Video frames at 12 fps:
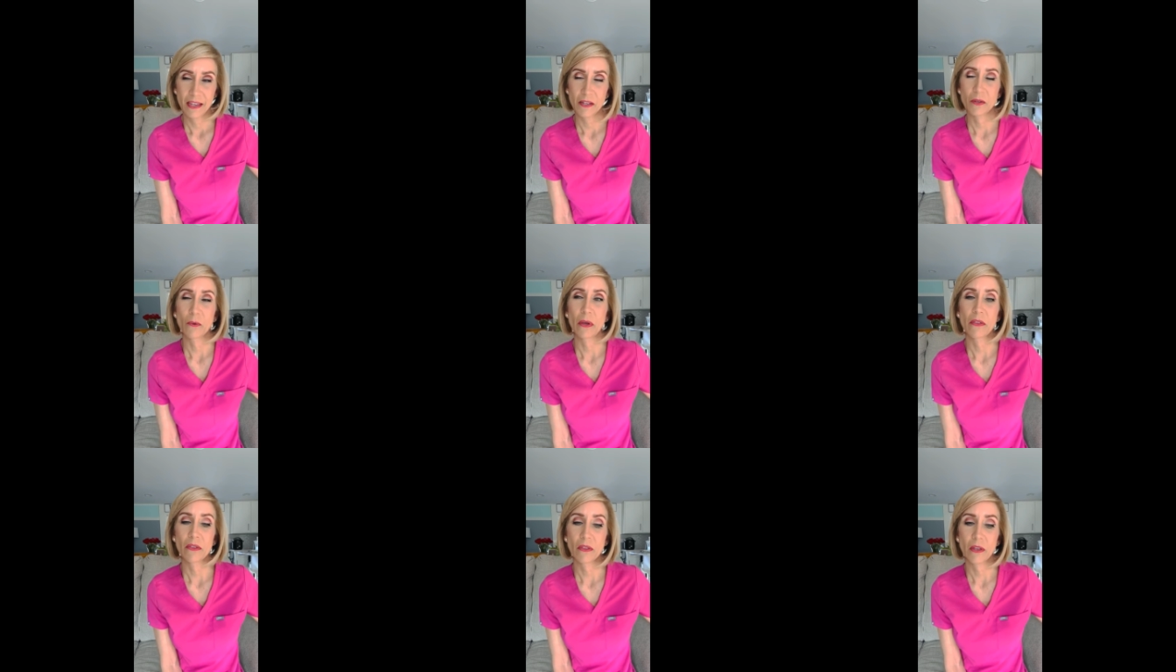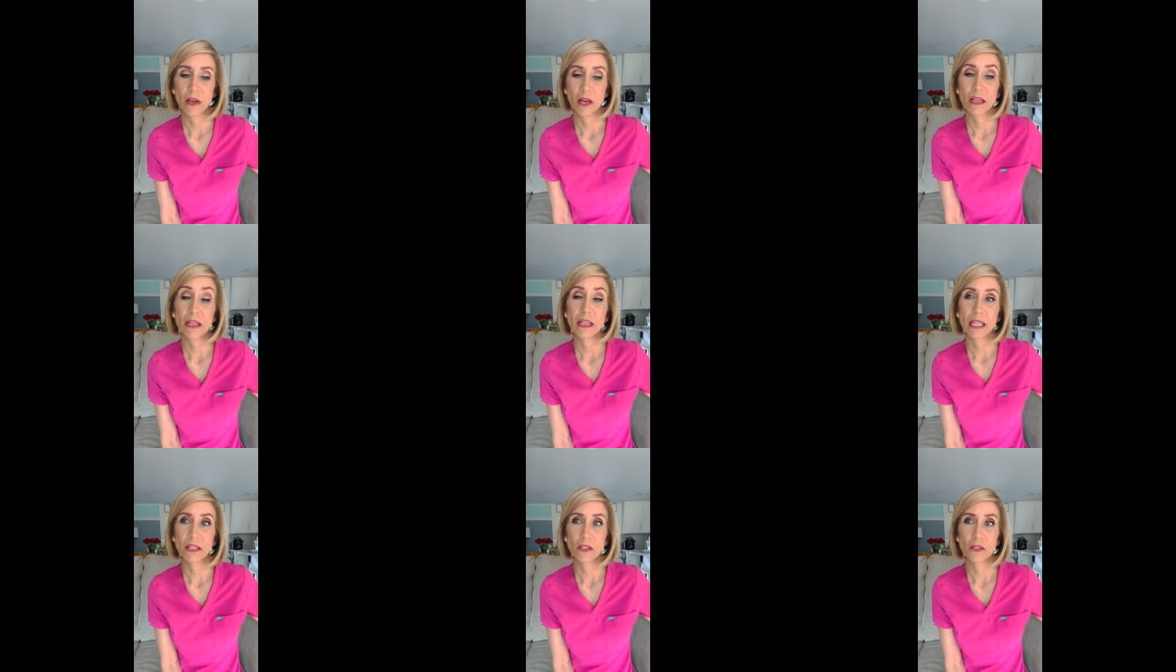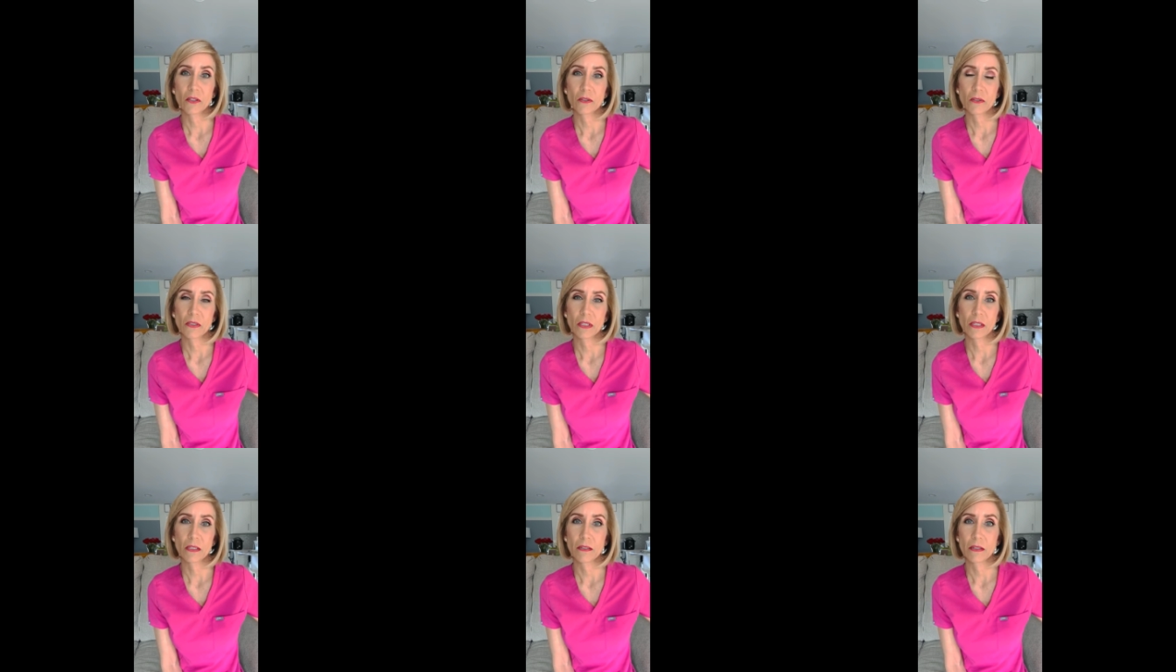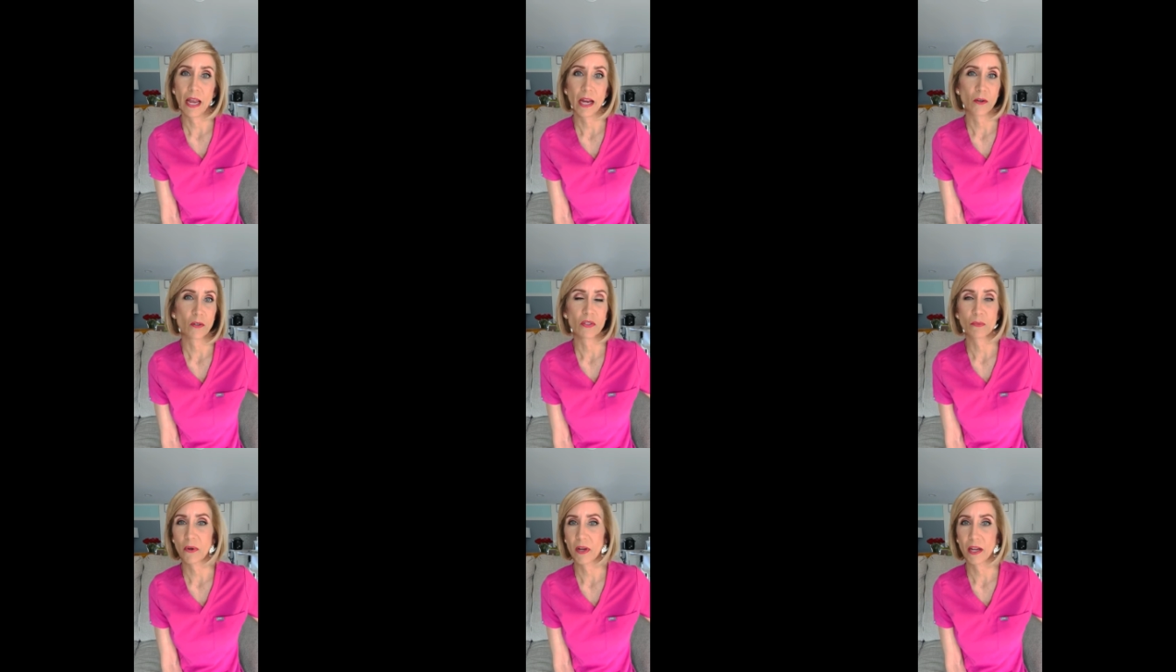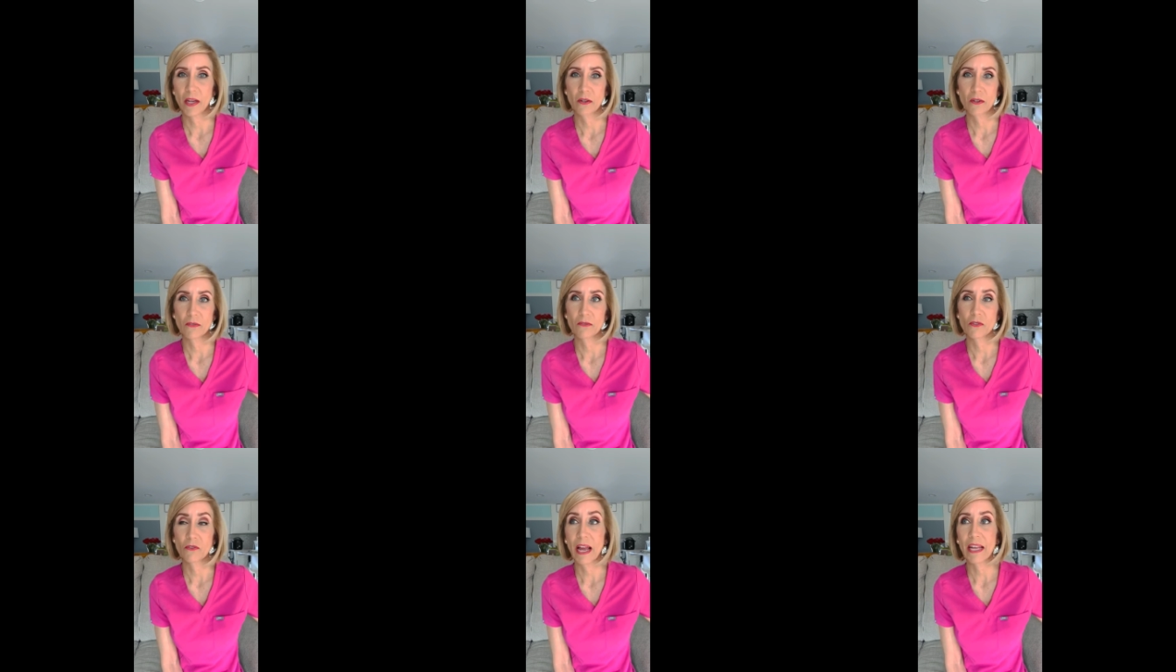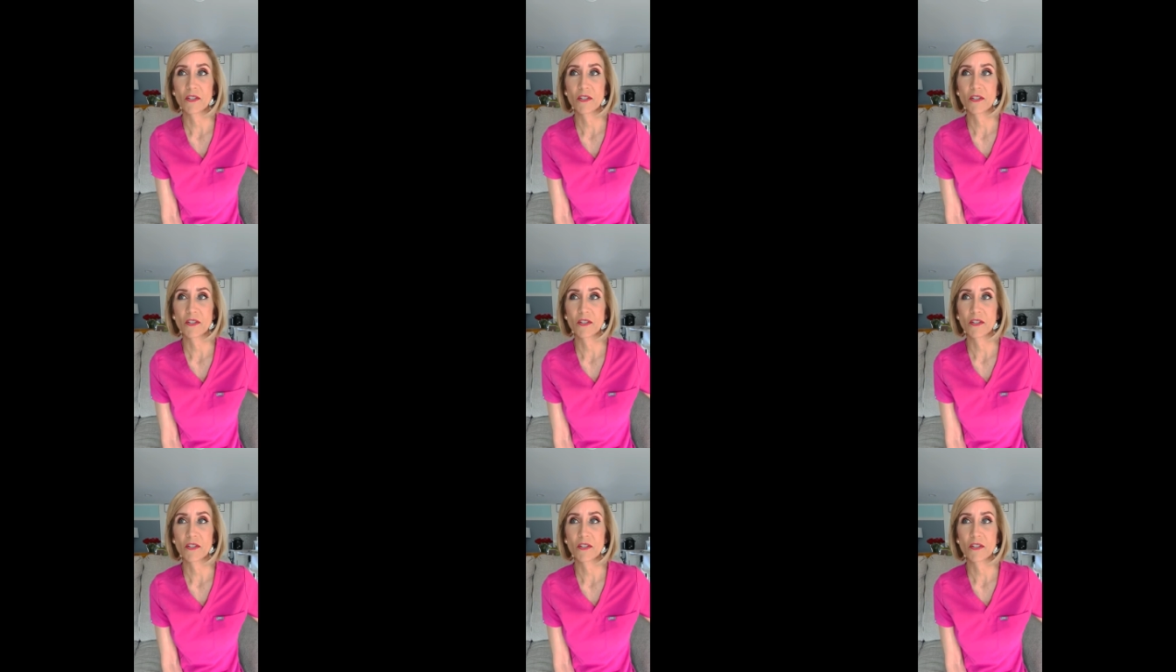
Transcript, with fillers: you know, with uh, cleaners and hairspray or dry